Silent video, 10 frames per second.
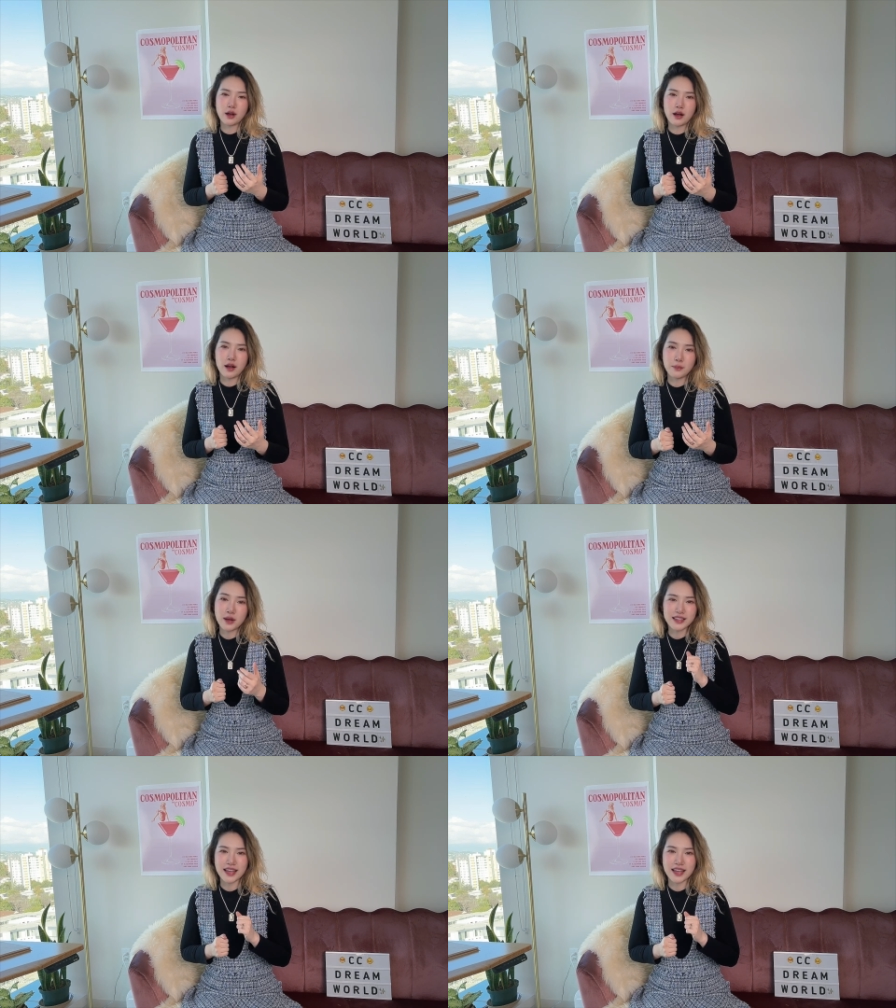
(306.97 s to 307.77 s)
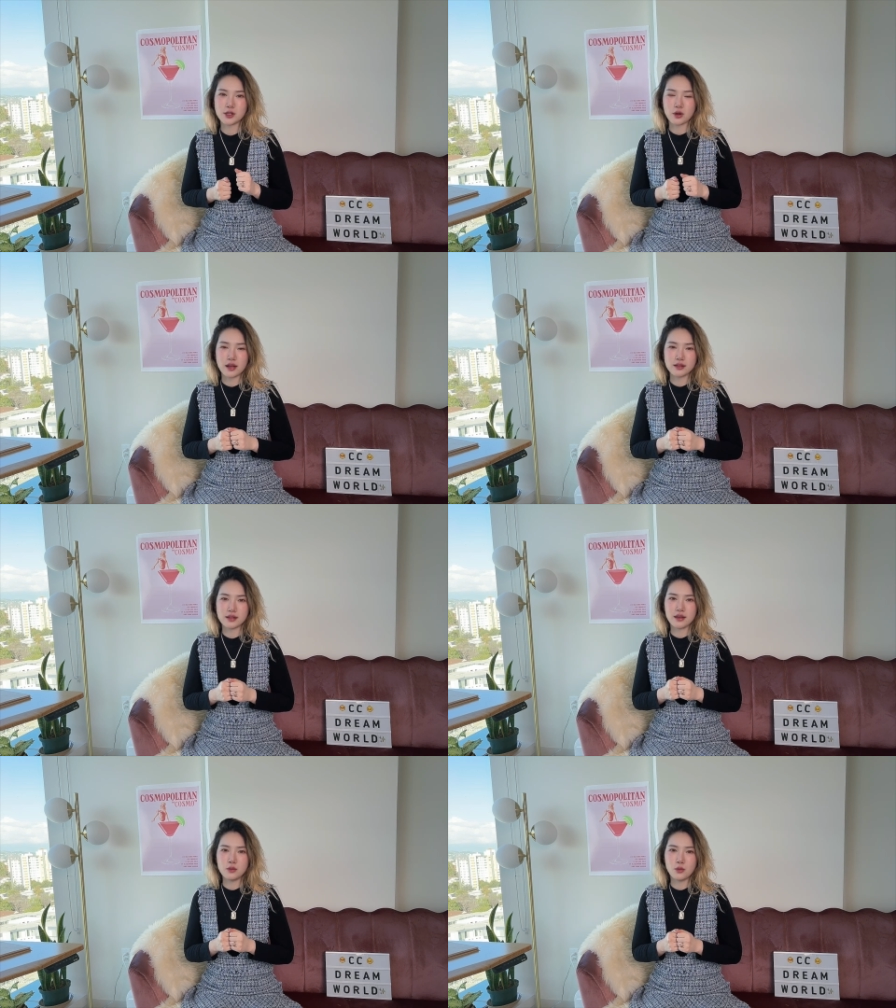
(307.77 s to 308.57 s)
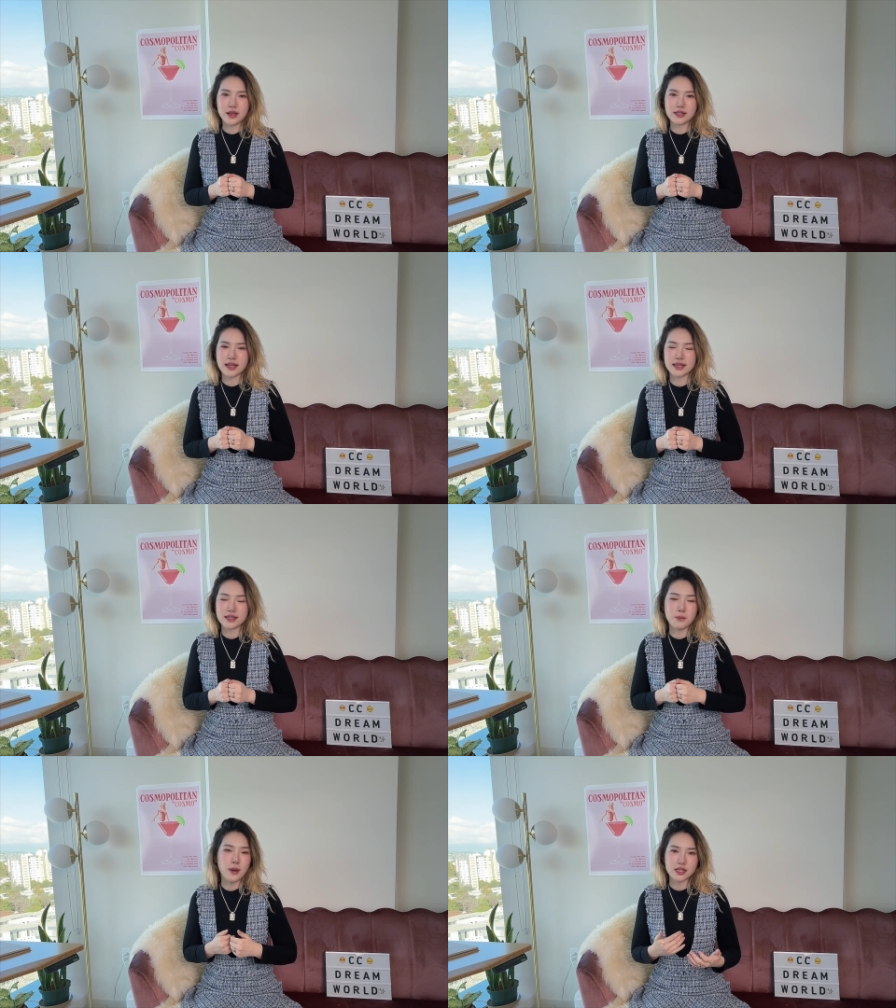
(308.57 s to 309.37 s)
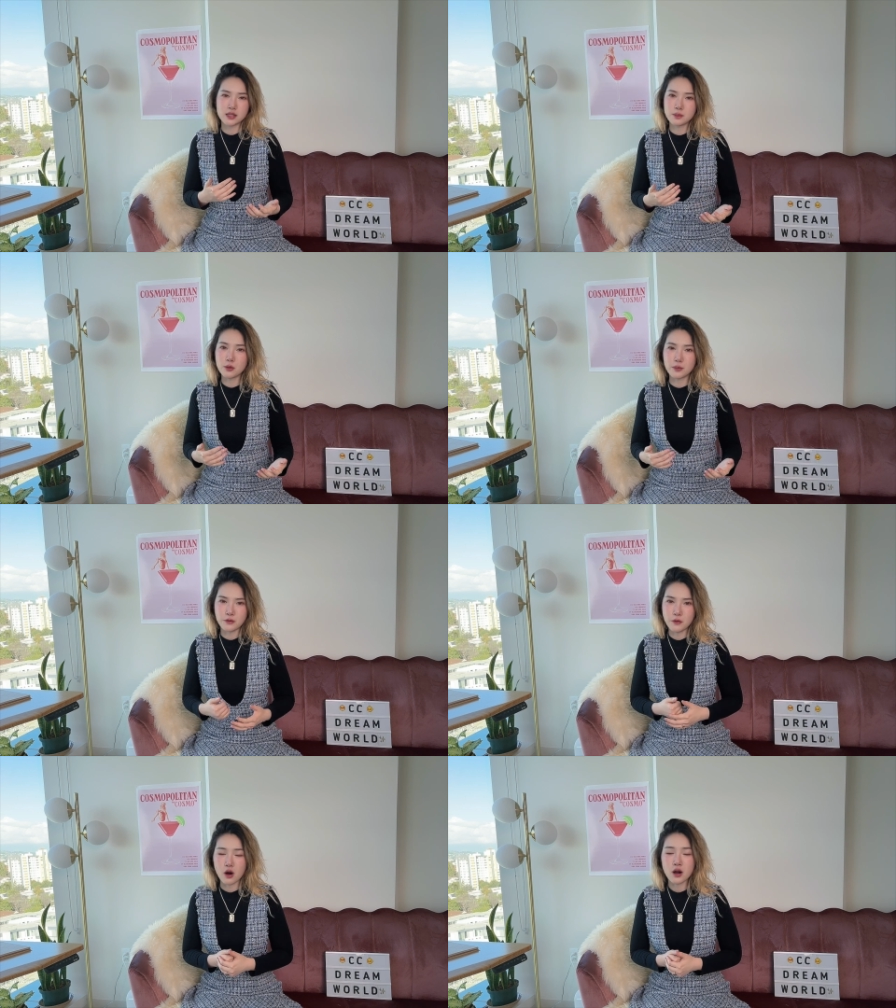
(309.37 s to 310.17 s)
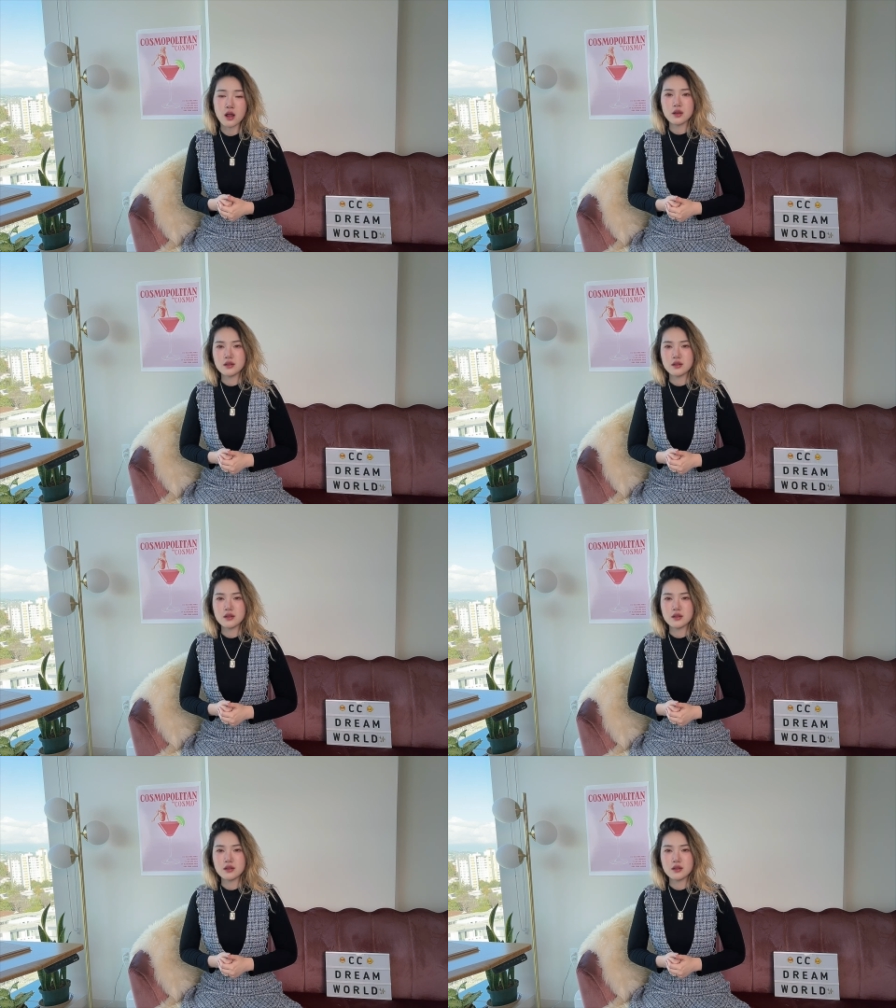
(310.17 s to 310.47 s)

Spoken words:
monetize your content in ways that's impossible before.